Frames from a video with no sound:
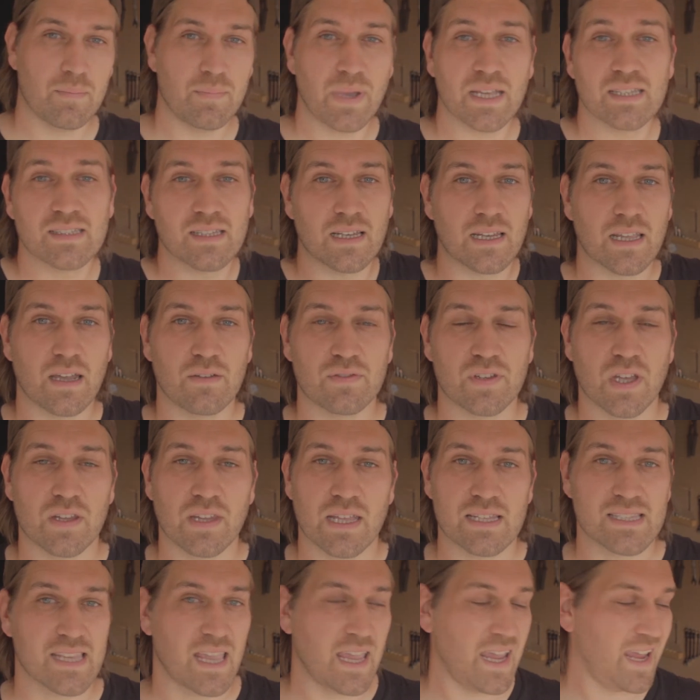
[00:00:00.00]
basically I've done
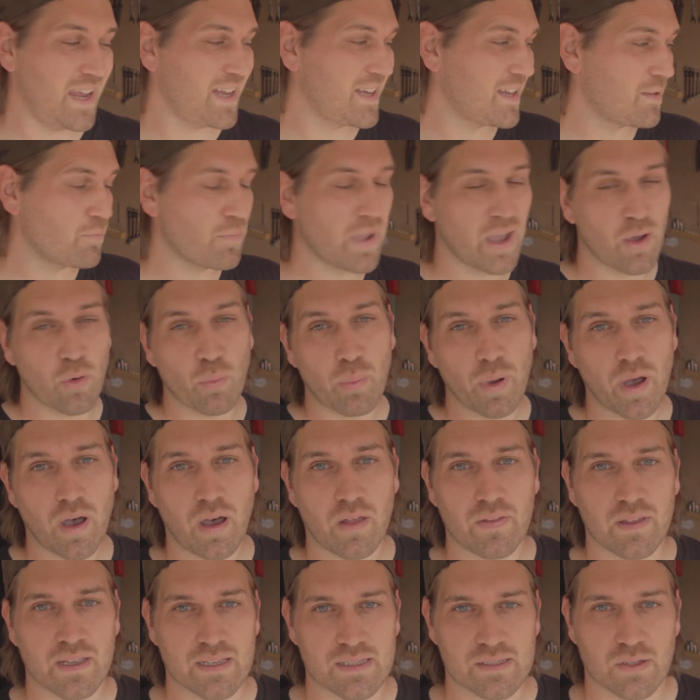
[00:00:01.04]
that to any metal
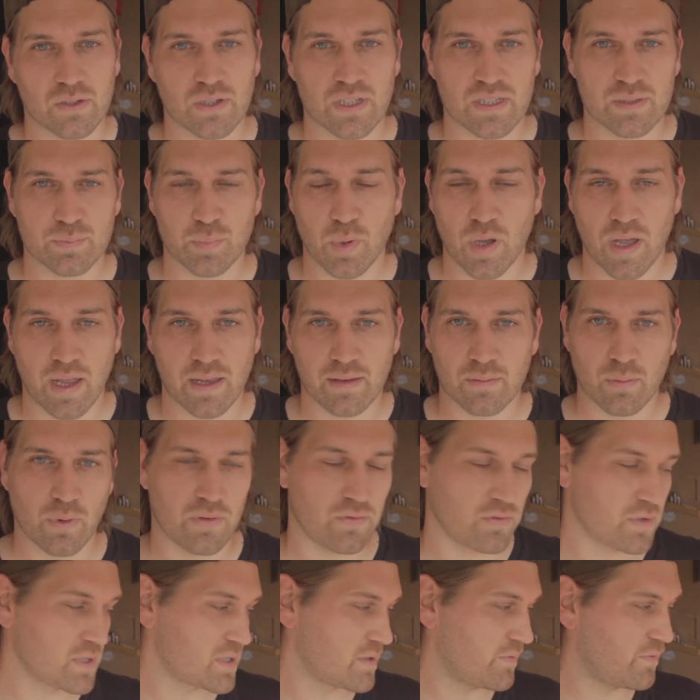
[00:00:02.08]
part that is on this bike,
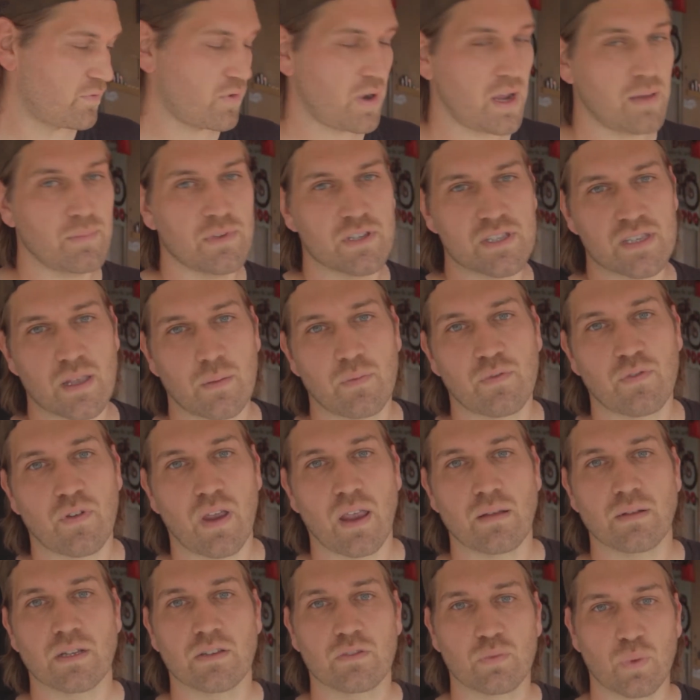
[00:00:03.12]
whether it's the frame, the
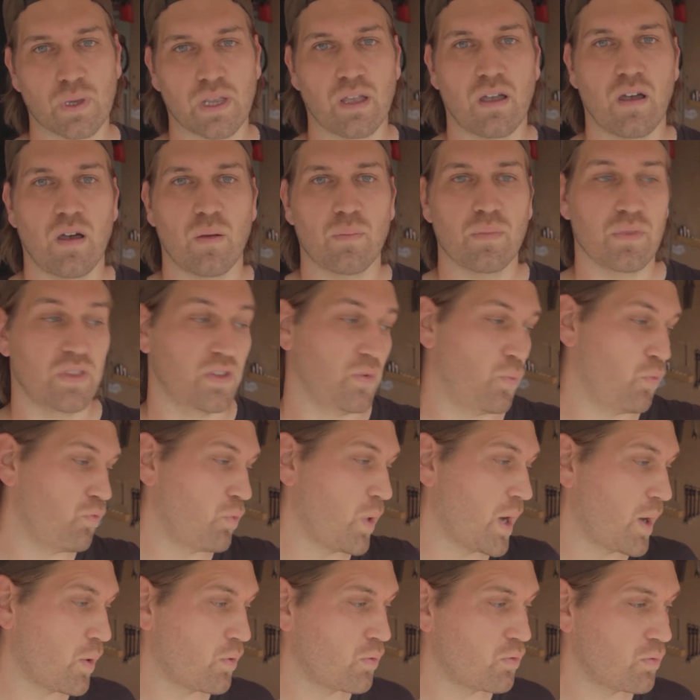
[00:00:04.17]
subframe, the swing arm, the
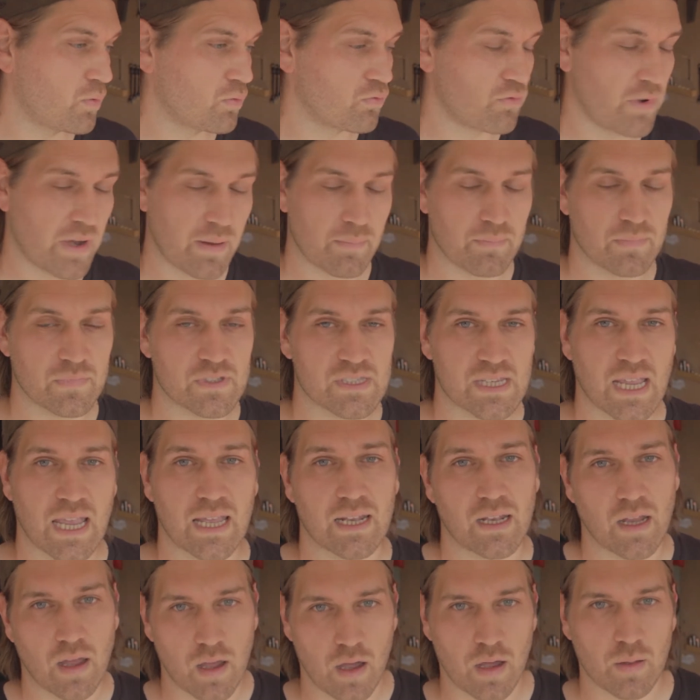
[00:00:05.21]
wheel, rims
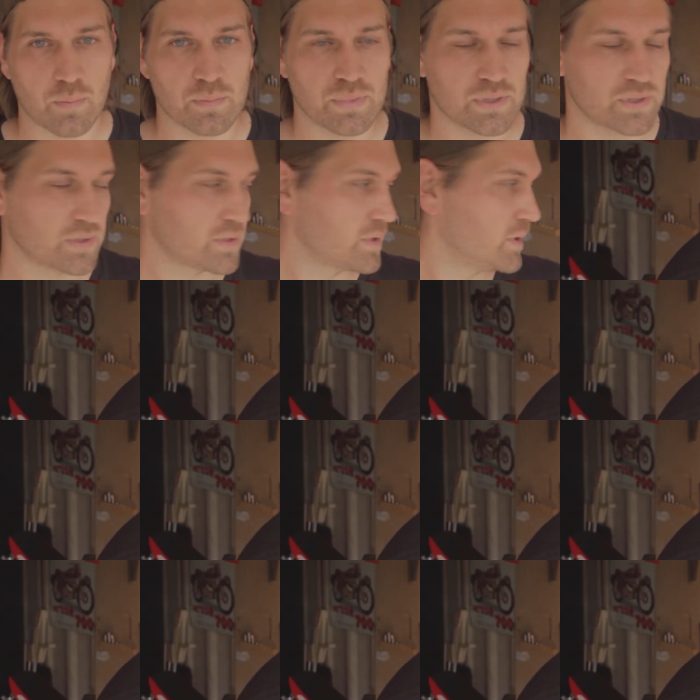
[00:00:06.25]
and the hubs.